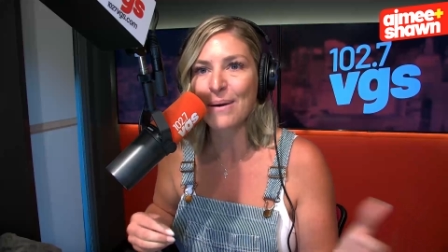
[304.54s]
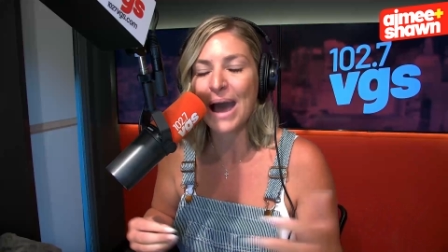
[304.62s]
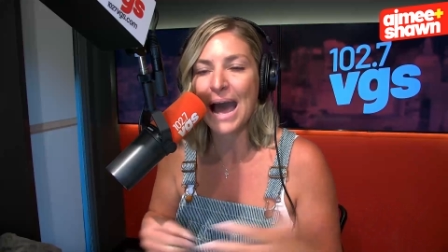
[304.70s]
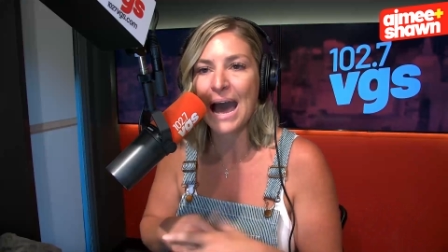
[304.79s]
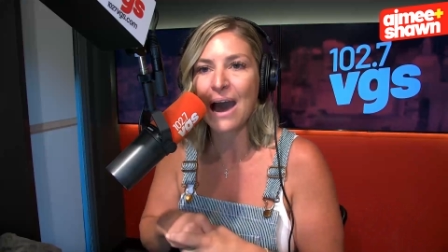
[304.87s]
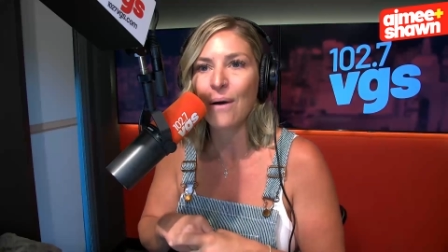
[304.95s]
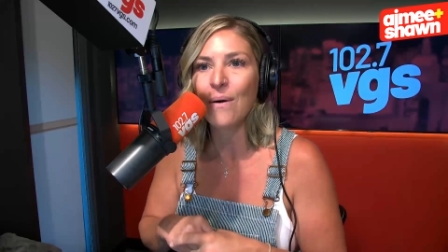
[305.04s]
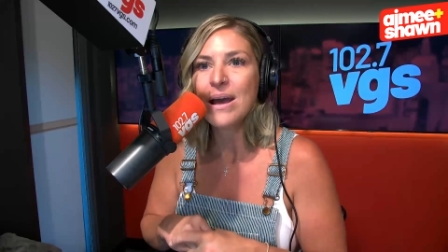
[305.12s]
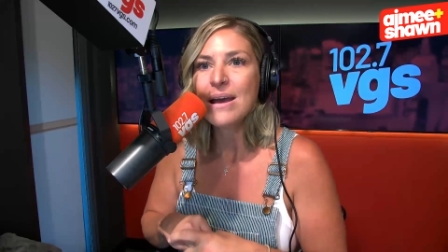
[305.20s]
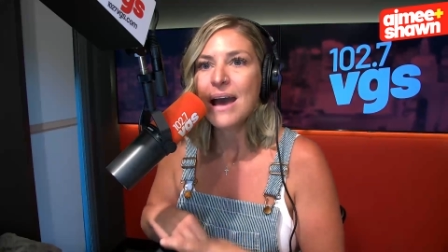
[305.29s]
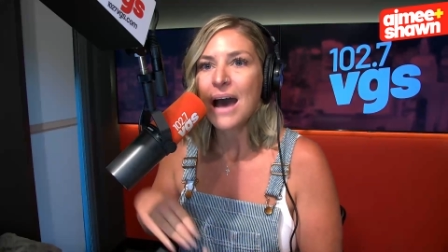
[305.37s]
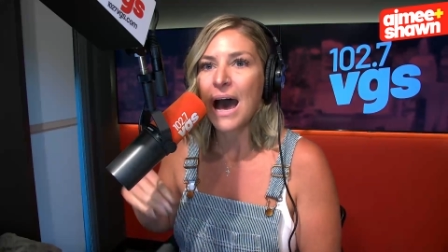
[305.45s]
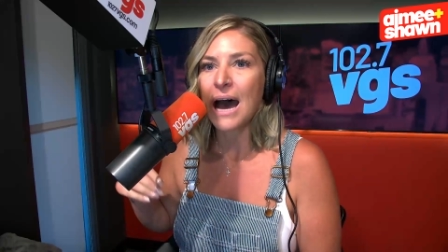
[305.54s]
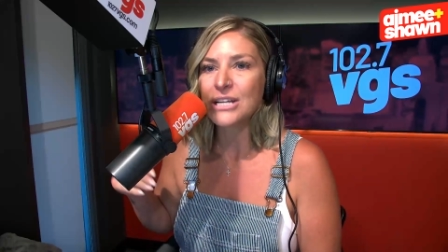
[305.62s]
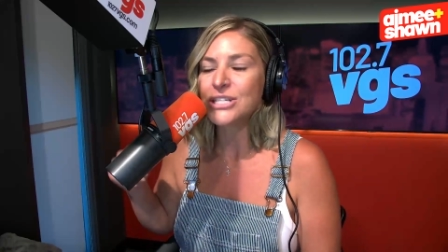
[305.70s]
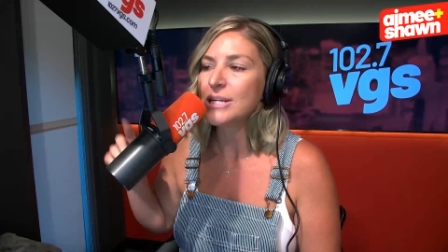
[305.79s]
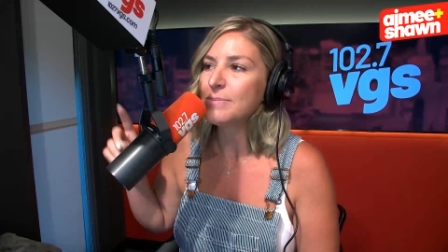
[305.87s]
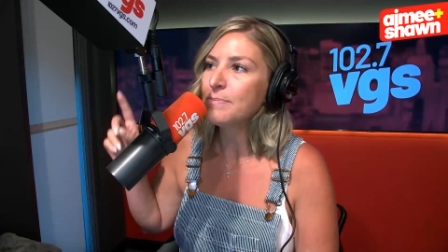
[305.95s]
how uh,
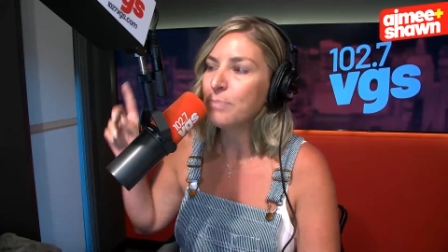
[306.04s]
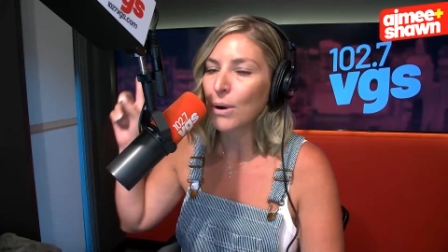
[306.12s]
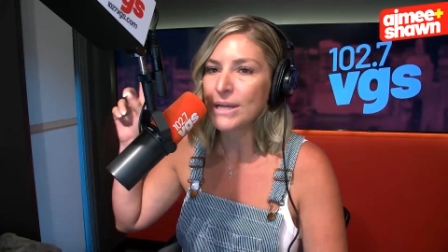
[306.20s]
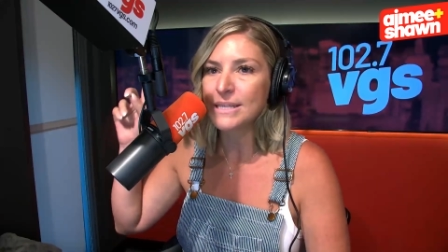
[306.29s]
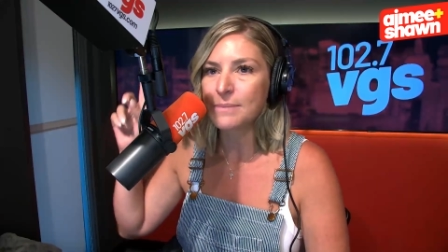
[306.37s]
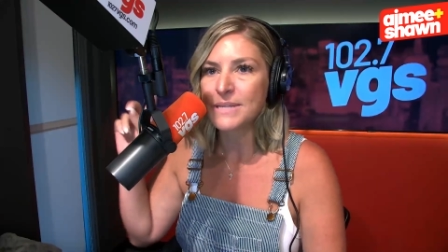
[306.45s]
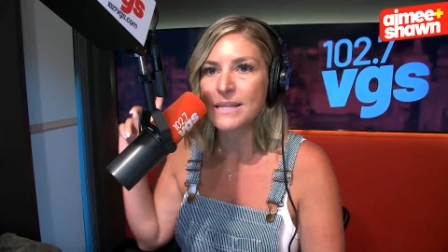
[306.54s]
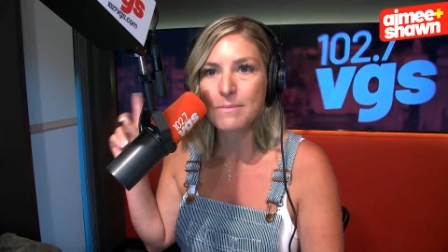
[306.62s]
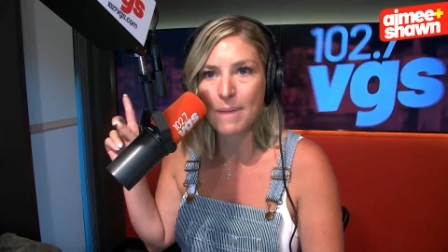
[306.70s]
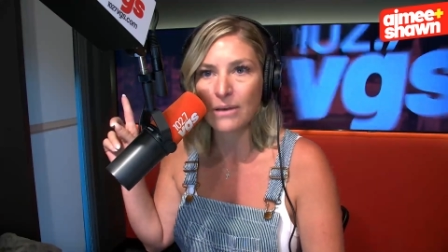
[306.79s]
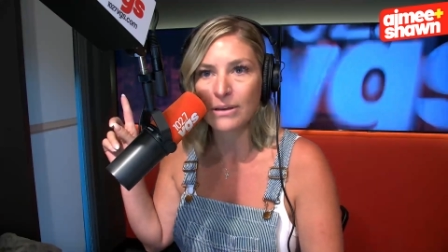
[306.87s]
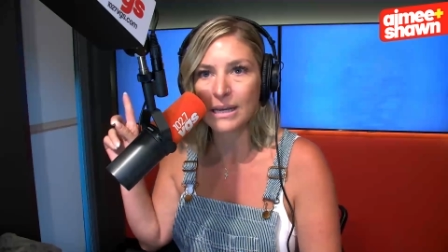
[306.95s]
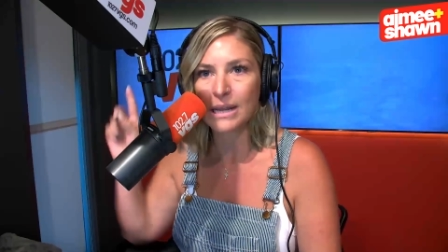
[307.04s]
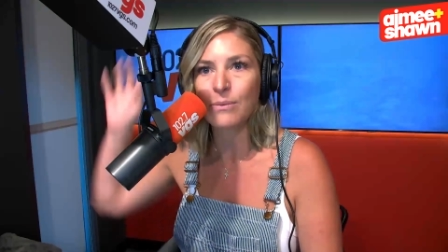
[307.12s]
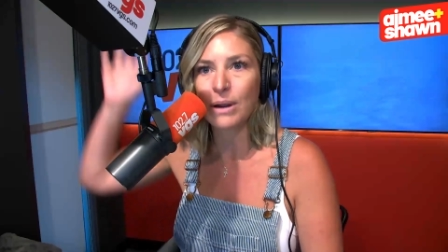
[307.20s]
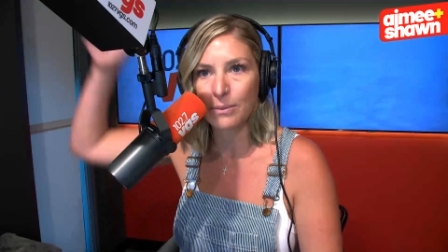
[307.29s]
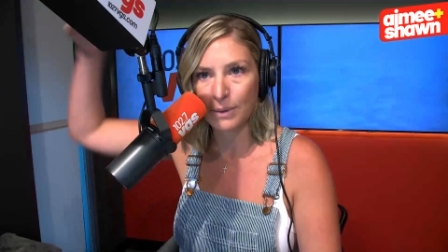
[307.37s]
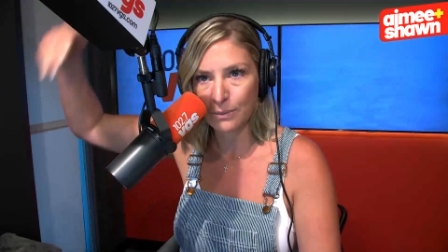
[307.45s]
she points up to the balcony
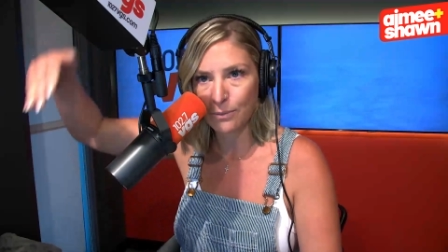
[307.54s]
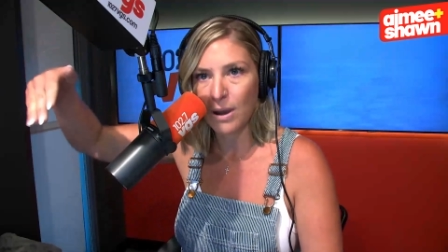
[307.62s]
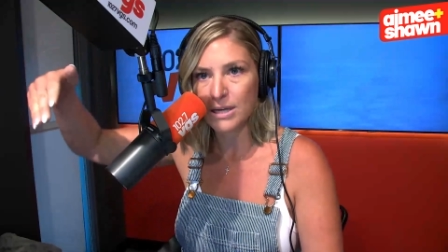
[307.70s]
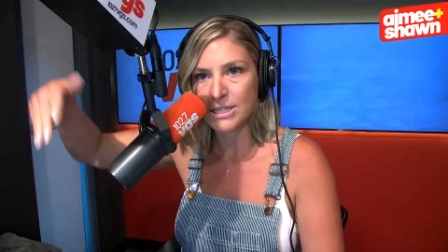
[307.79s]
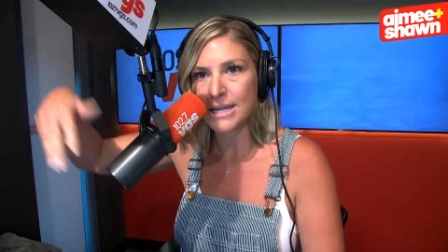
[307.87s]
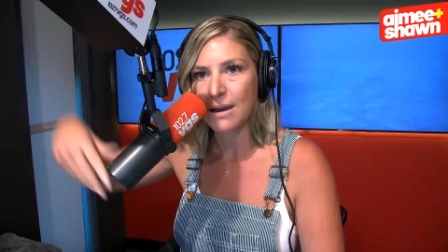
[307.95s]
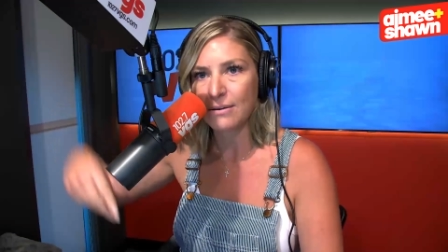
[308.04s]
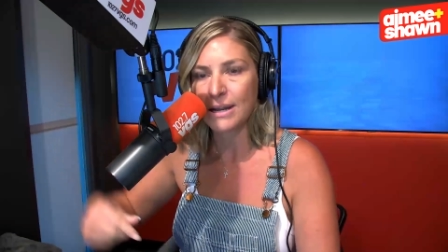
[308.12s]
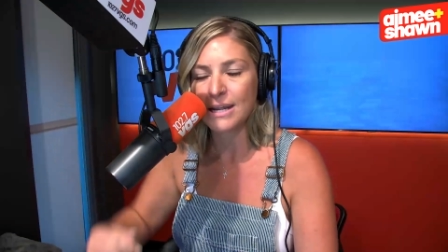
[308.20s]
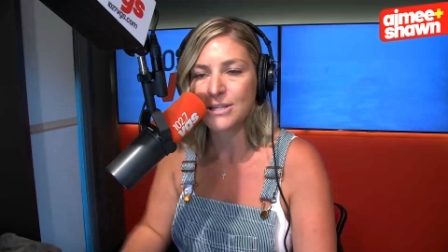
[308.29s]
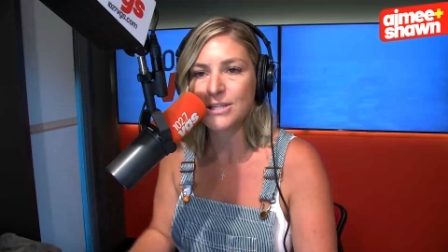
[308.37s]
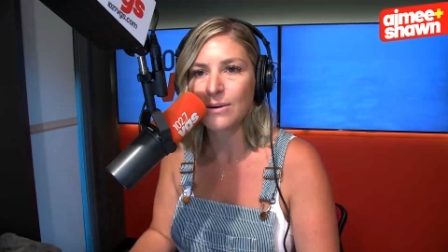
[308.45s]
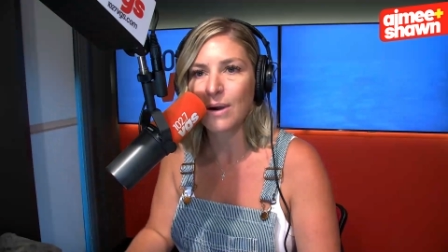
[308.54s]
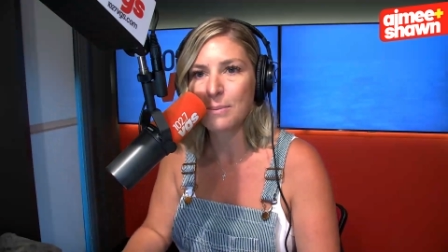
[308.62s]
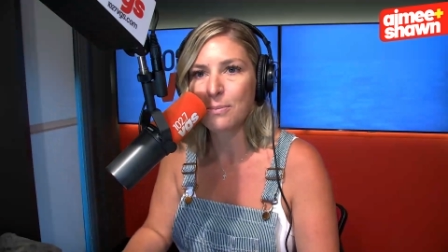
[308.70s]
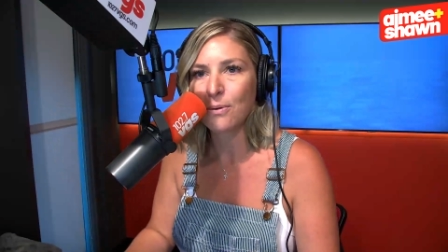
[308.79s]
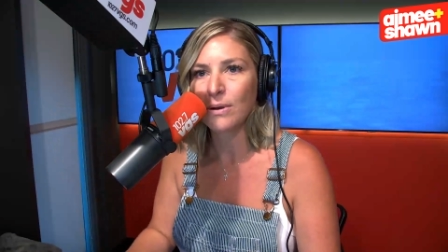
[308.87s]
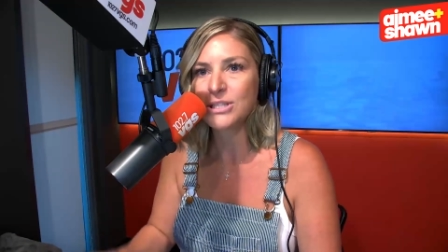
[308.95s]
where we would watch down into our pool.